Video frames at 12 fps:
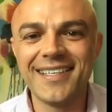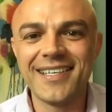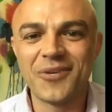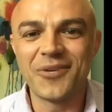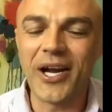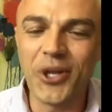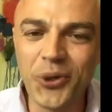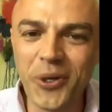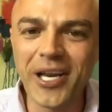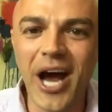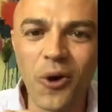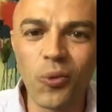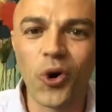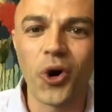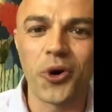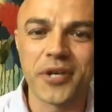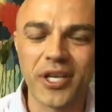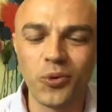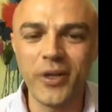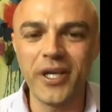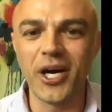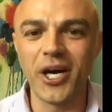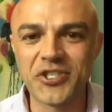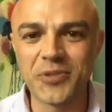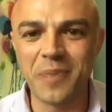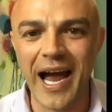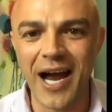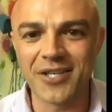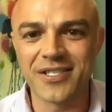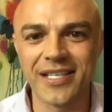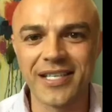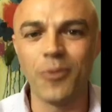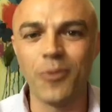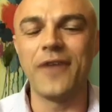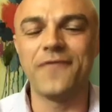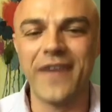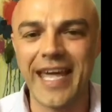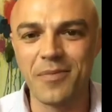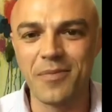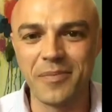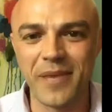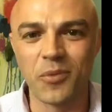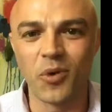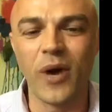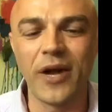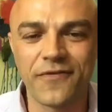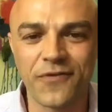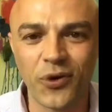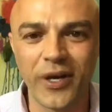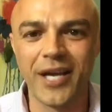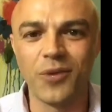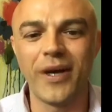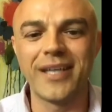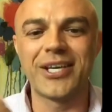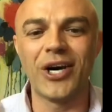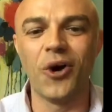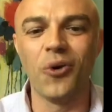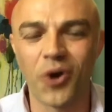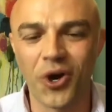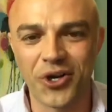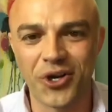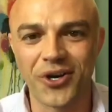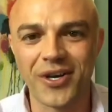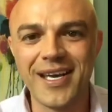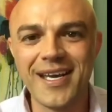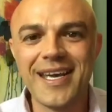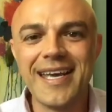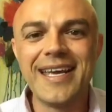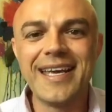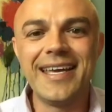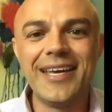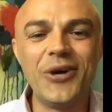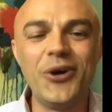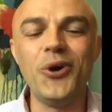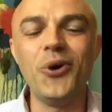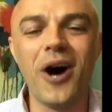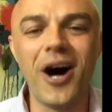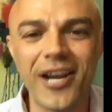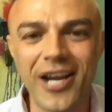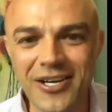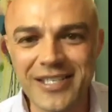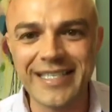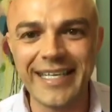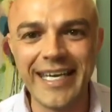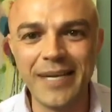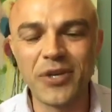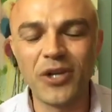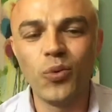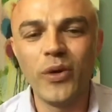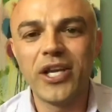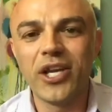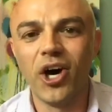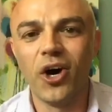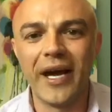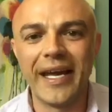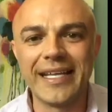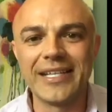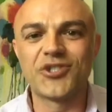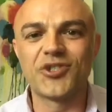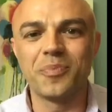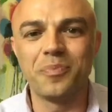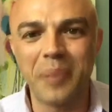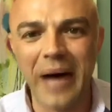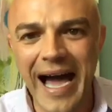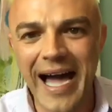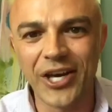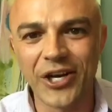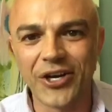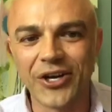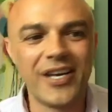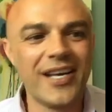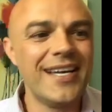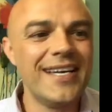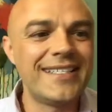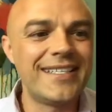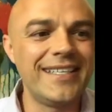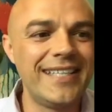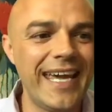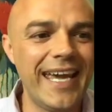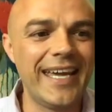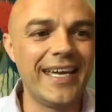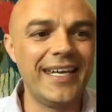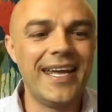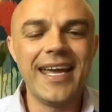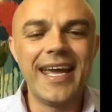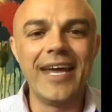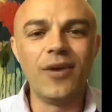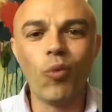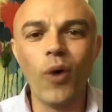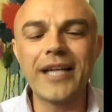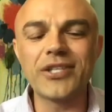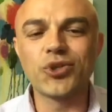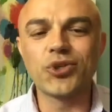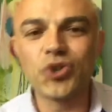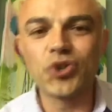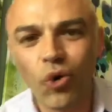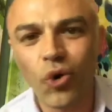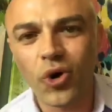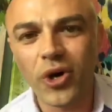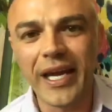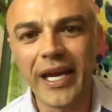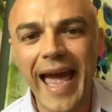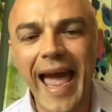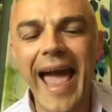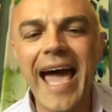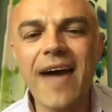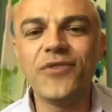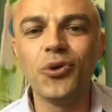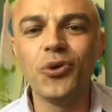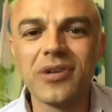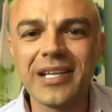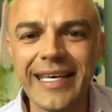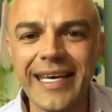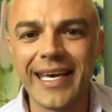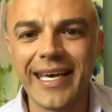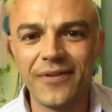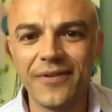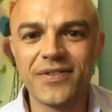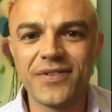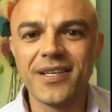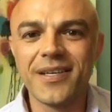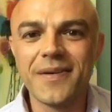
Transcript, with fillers: Right? Who in our world can we go inspire today? What family member? What friend? What coworker? Who on our team can we go and inspire today? And, and what story have you lived